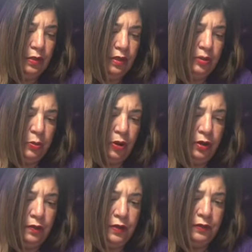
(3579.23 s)
the
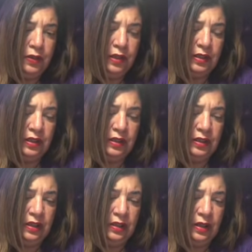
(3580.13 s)
spark of the phoenix
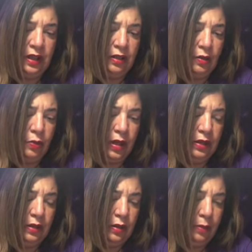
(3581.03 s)
is lit, and the
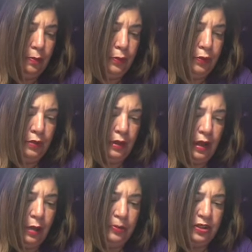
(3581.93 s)
great bird
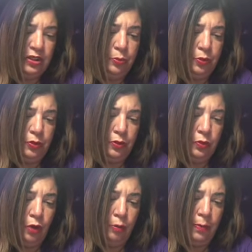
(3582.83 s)
helps us burn
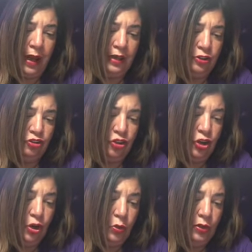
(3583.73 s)
through our baggage.
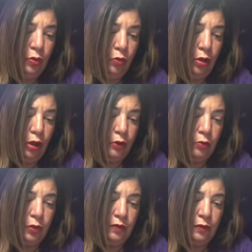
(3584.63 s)
We no longer
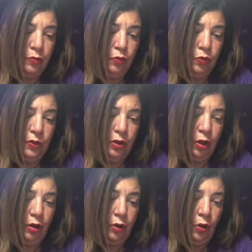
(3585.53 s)
run from who we
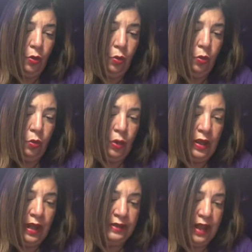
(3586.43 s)
are,
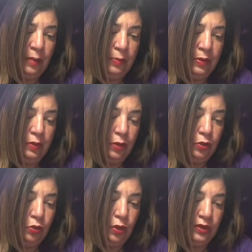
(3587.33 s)
what has happened
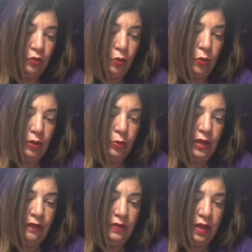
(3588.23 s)
to us, or what
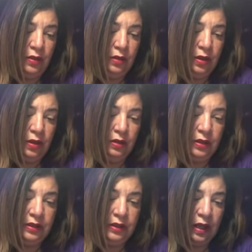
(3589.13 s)
we have done.
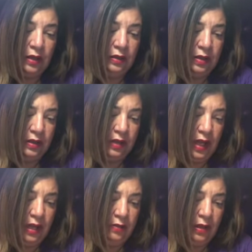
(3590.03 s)
The stuckness
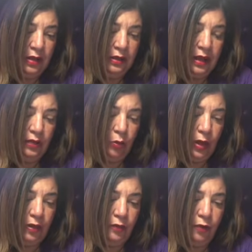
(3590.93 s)
and dead
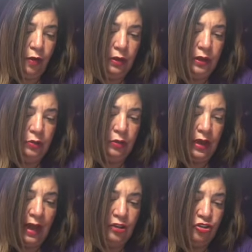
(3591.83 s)
weight fall into
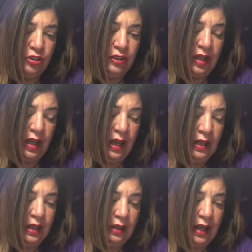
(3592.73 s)
the ashes,
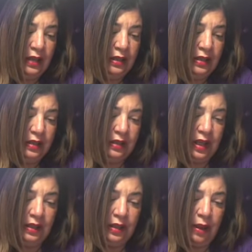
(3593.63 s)
and a lightness
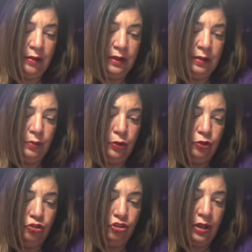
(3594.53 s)
and clarity
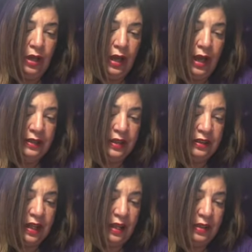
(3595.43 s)
merge. As the
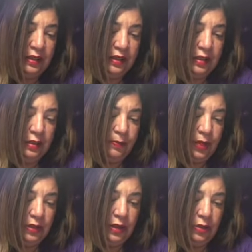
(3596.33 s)
stagnancy
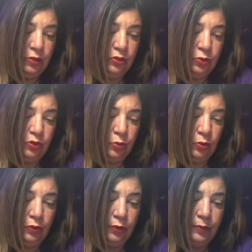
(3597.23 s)
continues to
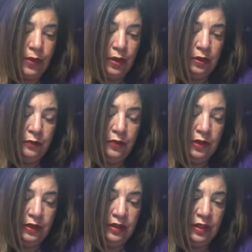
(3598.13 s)
smolder, the
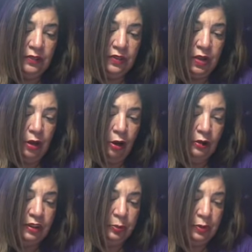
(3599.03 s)
phoenix lifts
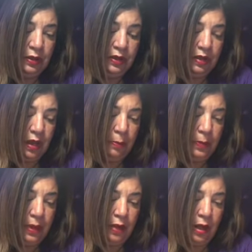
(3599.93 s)
our spirits
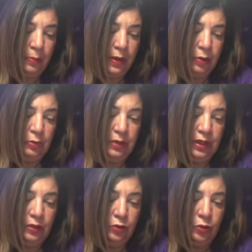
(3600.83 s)
up and up, and we
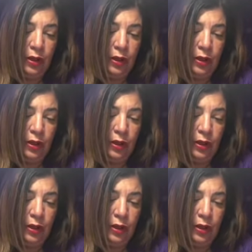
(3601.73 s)
begin to